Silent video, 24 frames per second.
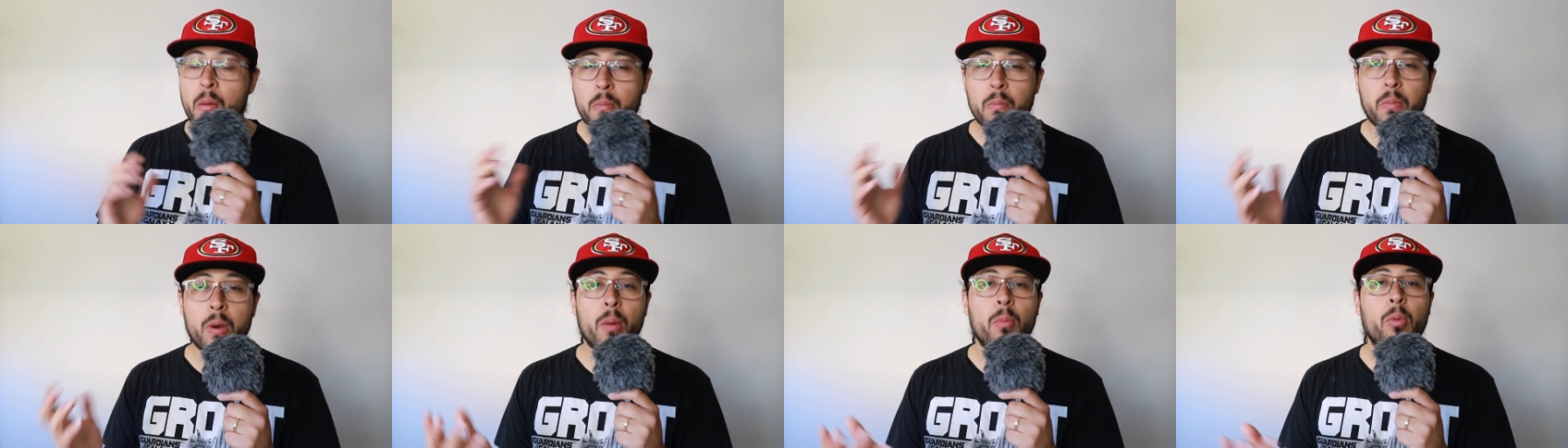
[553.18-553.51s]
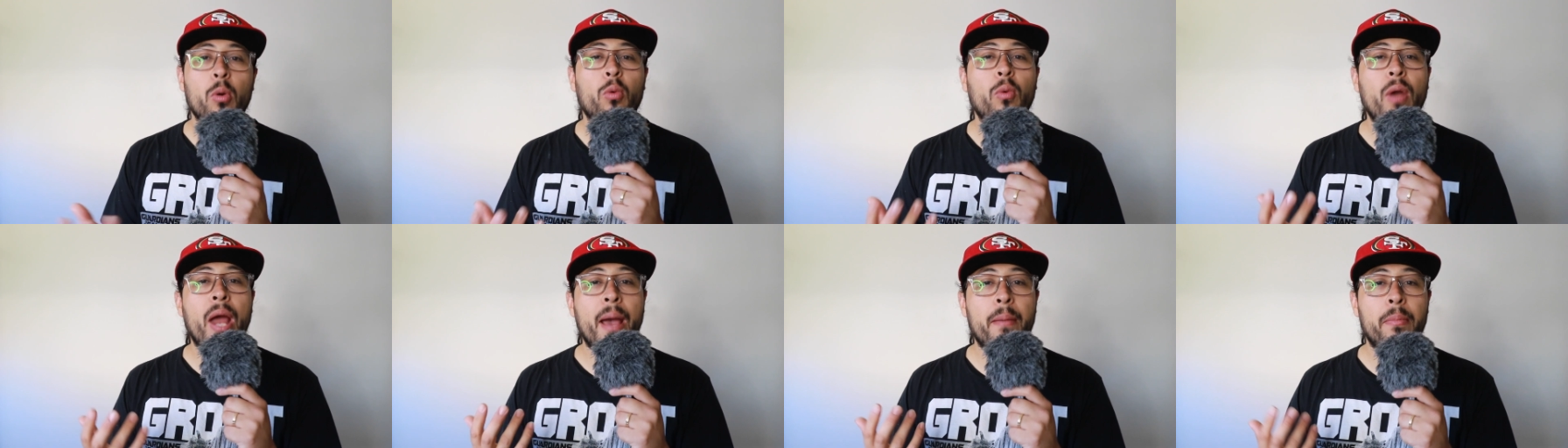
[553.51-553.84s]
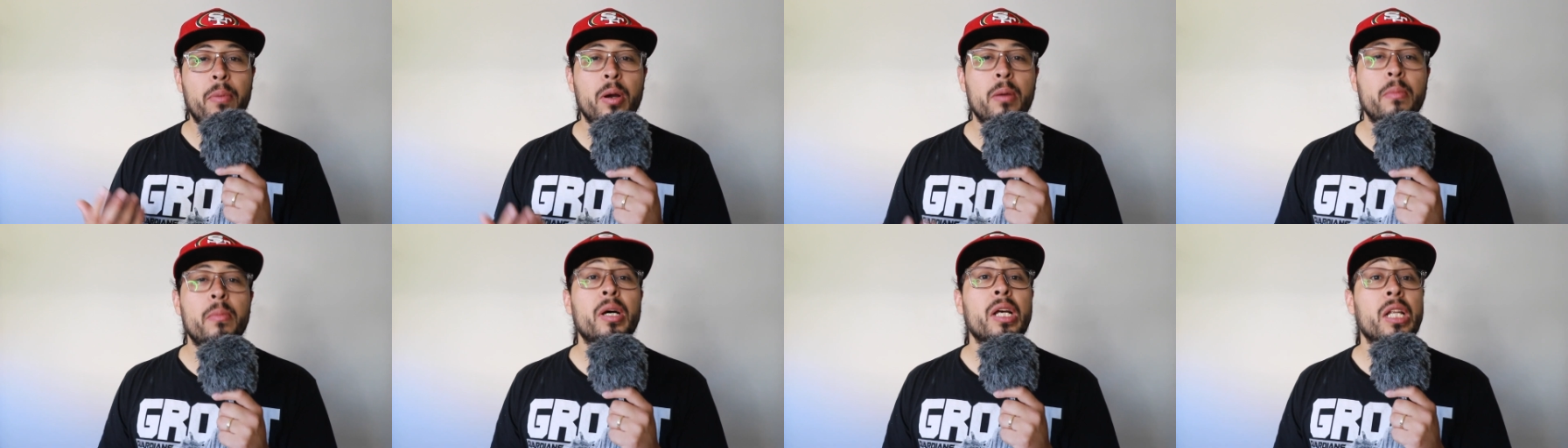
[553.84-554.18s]
bubble wrap
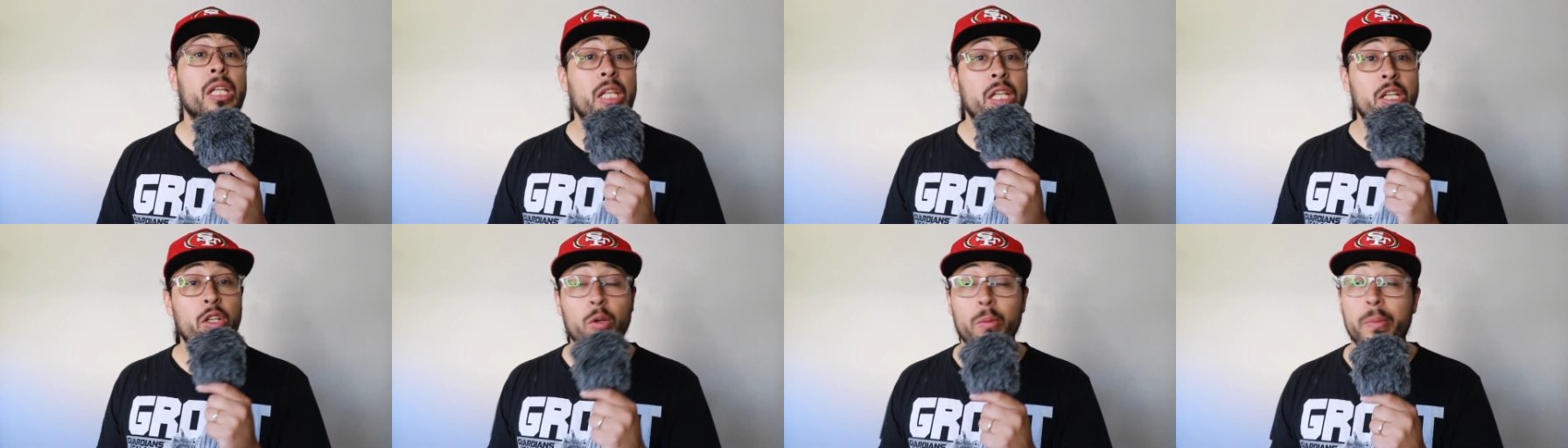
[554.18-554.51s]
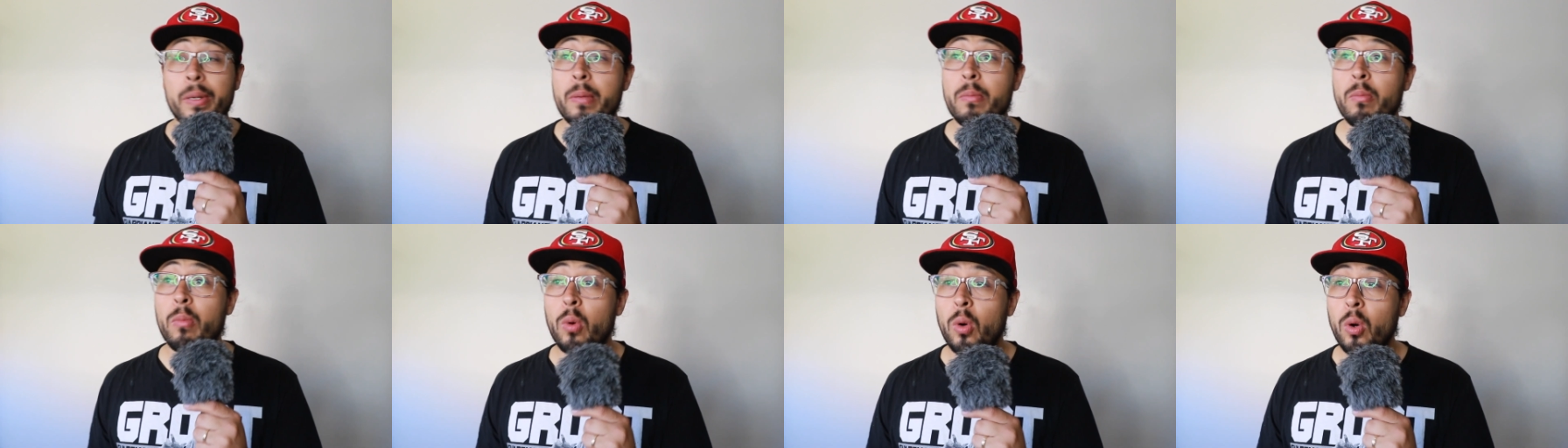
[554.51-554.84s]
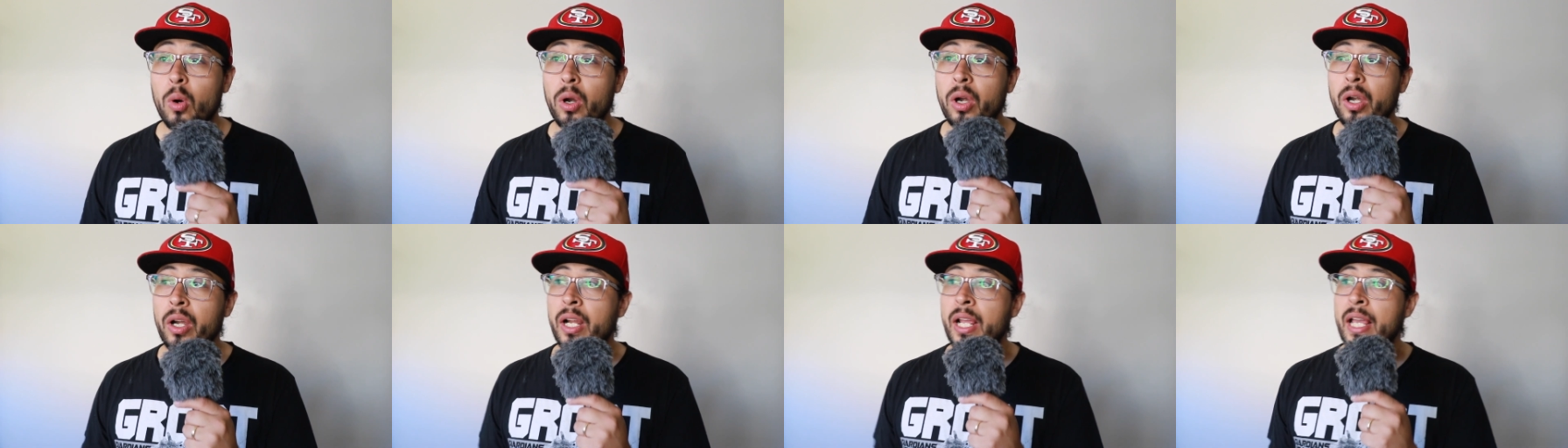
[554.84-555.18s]
him a little bit
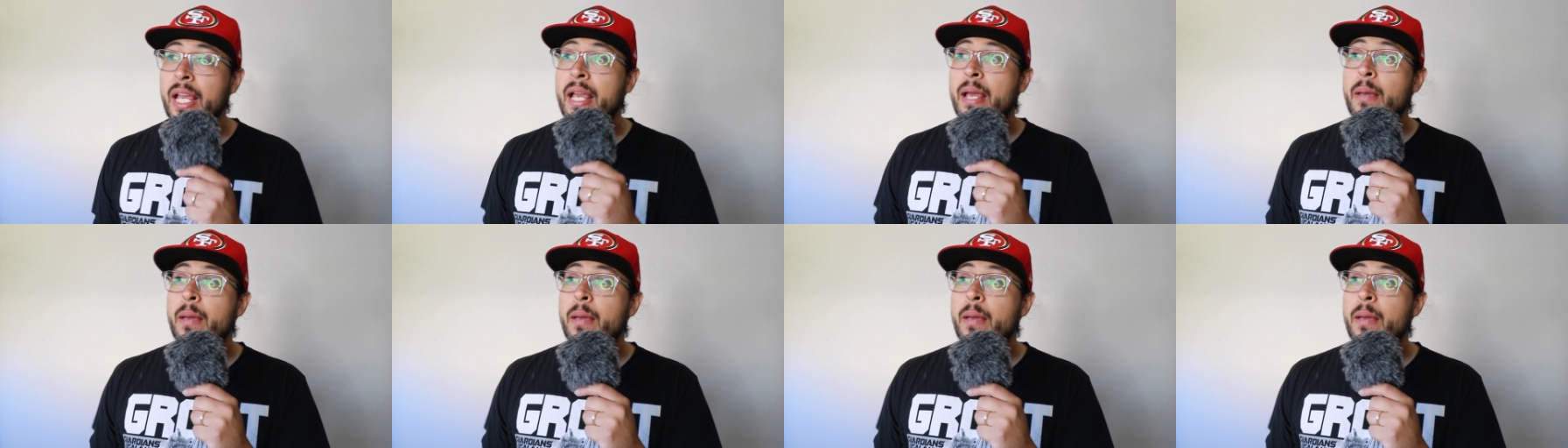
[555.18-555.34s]
more.